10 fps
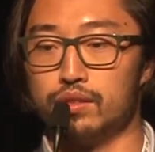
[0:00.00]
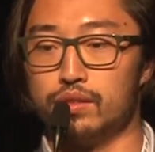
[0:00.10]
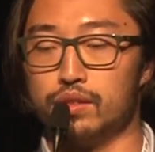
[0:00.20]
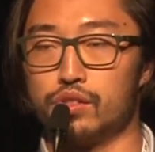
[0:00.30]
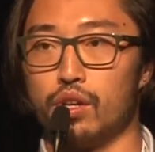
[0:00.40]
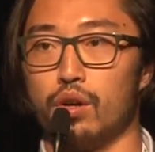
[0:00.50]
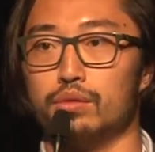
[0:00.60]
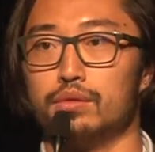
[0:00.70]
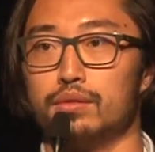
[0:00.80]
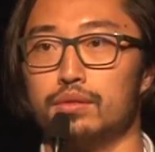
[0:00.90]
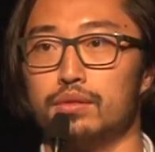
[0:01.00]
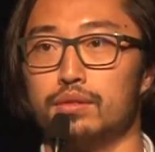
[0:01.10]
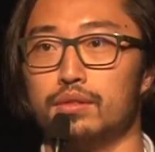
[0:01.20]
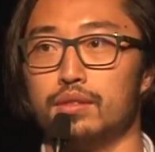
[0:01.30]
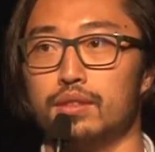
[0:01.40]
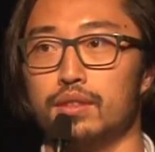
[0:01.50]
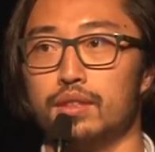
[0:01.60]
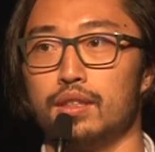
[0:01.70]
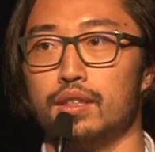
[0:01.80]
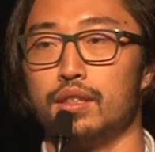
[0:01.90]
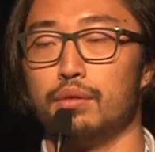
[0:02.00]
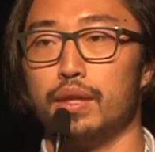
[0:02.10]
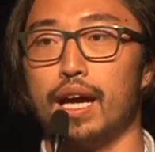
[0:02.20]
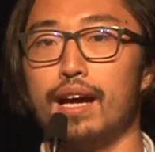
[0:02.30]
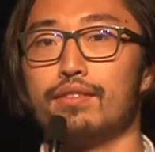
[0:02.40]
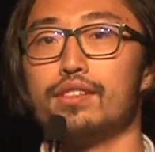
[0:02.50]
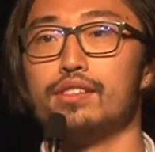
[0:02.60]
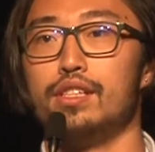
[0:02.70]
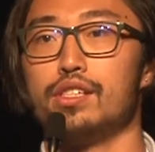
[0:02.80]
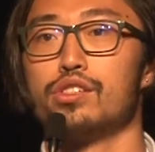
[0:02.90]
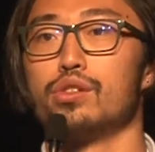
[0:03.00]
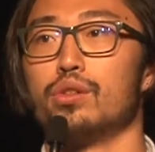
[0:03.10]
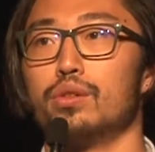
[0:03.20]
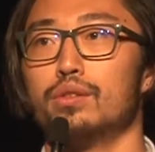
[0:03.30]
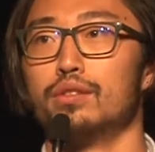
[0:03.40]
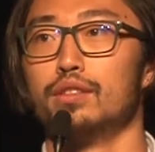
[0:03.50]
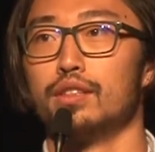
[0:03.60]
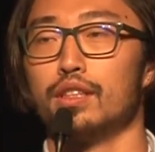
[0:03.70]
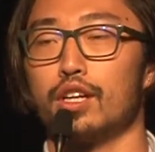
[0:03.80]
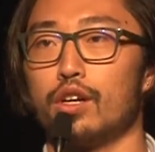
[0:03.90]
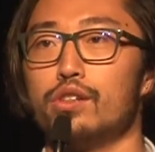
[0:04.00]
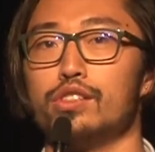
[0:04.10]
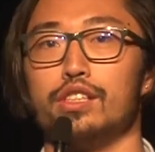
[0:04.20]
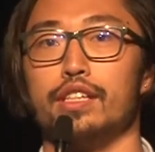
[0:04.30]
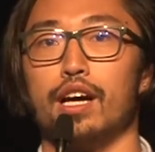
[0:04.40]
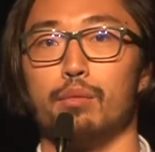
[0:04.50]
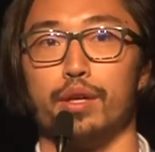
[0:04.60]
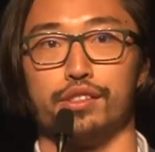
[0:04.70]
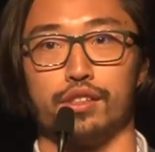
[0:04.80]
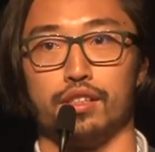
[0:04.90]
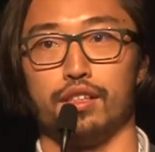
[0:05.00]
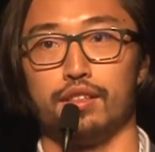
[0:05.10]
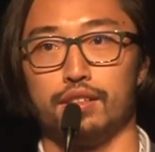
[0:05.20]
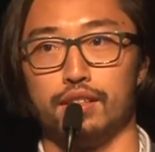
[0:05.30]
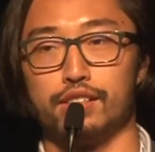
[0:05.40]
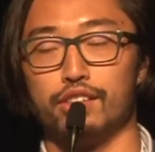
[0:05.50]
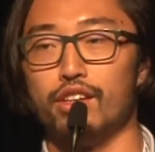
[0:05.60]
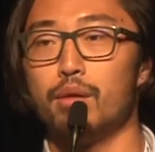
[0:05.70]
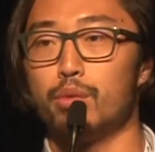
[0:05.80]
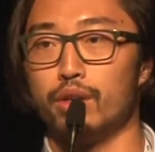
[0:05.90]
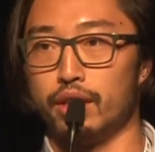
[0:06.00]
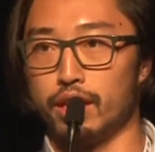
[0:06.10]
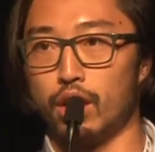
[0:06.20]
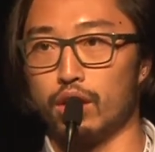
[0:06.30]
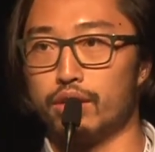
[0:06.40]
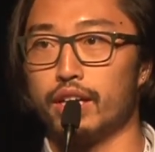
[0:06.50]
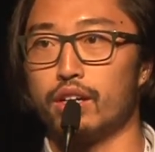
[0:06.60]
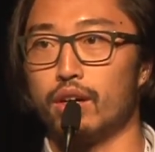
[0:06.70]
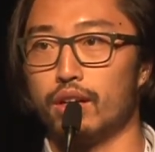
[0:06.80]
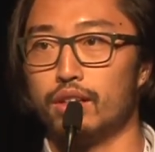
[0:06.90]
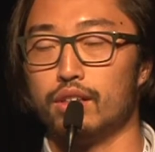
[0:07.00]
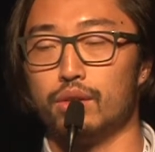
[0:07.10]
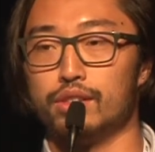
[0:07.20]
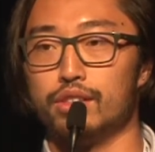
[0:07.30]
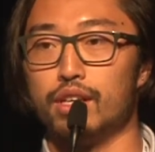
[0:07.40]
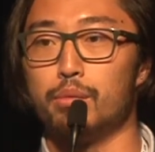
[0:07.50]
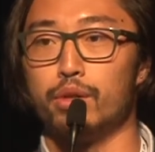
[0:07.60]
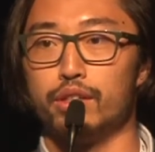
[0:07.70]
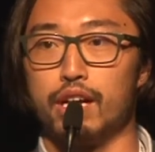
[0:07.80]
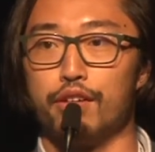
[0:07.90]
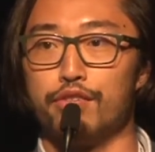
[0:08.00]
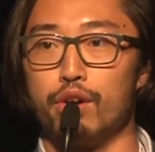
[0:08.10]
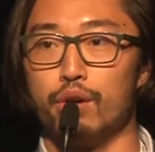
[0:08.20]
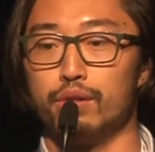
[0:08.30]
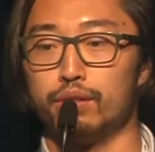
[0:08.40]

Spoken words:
So, we have this digital currency now, basically. It's a number in our credit card. It's a number in our phone.